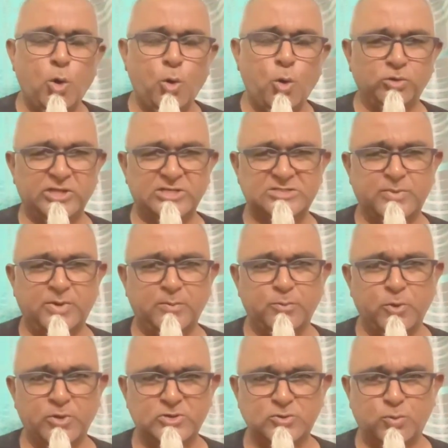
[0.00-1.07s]
Old Testament
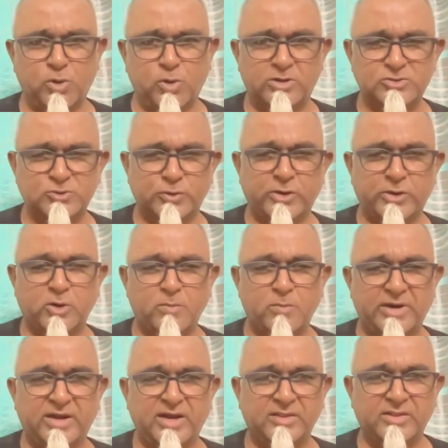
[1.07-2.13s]
books what Surya
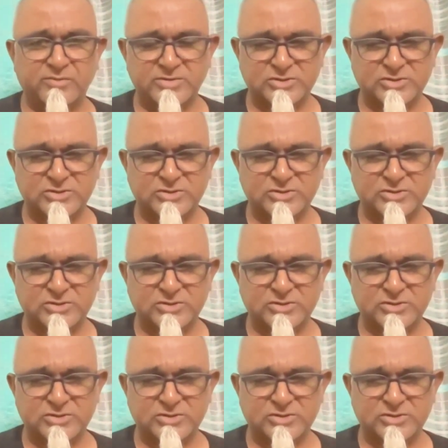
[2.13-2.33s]
Kumar Yadav